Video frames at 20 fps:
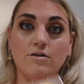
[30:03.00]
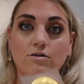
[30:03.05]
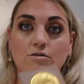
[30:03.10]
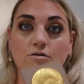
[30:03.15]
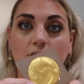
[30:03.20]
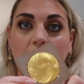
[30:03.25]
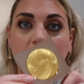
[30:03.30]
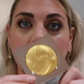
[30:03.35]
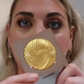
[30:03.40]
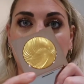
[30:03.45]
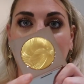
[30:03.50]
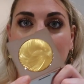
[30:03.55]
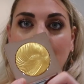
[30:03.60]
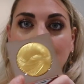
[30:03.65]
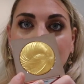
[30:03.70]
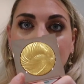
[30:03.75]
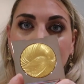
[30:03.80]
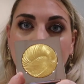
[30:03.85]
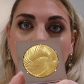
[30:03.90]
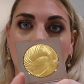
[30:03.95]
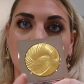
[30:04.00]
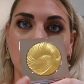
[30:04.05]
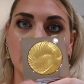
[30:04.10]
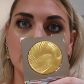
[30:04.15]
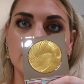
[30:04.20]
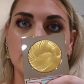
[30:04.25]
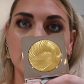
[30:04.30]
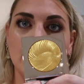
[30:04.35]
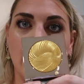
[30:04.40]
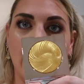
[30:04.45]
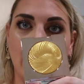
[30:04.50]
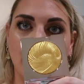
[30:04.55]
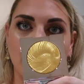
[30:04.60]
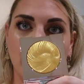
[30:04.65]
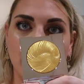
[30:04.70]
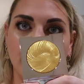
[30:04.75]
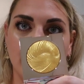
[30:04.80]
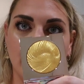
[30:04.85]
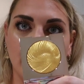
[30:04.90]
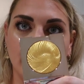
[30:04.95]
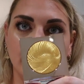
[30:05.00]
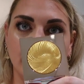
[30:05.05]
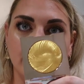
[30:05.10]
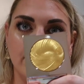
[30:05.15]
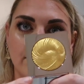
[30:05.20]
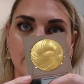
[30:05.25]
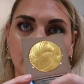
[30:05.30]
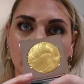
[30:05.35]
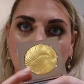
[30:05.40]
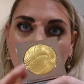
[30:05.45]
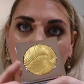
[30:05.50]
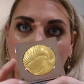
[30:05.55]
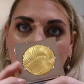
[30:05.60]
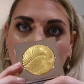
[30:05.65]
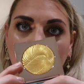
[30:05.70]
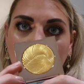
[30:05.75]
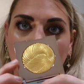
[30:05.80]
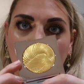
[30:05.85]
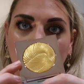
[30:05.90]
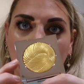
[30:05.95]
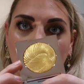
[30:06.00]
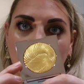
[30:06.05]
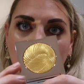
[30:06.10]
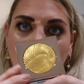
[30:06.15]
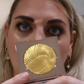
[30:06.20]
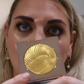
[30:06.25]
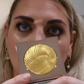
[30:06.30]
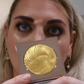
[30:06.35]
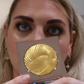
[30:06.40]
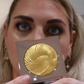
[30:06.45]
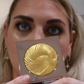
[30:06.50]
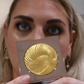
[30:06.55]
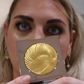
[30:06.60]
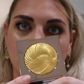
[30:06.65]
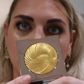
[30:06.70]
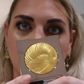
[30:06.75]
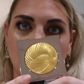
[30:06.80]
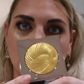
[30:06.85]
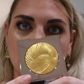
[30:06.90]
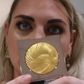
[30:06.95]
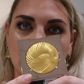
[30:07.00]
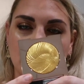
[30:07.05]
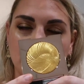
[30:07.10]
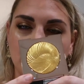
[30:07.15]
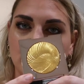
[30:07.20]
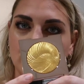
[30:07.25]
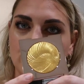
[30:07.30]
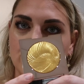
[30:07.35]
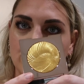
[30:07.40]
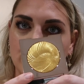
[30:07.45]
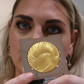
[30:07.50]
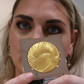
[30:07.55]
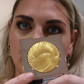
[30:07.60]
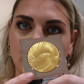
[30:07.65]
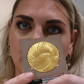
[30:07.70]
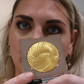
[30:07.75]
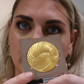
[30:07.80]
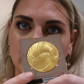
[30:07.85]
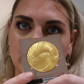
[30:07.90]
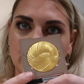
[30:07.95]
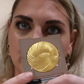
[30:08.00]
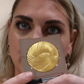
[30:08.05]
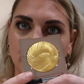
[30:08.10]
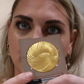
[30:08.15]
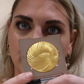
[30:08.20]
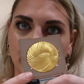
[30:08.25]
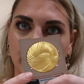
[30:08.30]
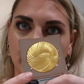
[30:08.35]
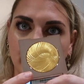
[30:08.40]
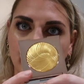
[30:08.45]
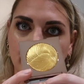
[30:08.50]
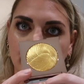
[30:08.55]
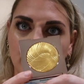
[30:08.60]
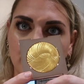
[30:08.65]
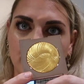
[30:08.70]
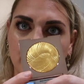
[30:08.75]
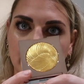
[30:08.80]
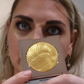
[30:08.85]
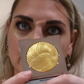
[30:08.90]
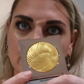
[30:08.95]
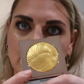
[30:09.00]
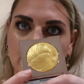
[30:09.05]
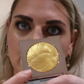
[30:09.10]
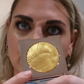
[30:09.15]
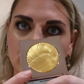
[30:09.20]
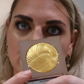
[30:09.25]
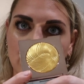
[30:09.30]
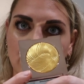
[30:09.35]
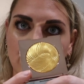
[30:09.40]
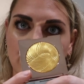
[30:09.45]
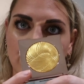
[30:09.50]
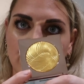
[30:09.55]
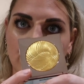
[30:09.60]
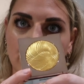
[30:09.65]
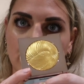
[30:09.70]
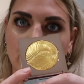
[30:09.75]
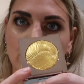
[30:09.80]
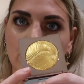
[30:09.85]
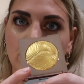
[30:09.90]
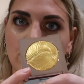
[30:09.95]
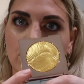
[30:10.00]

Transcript: Great pan size. However, that on my face, I'm not sure if that's going to work on my skin tone,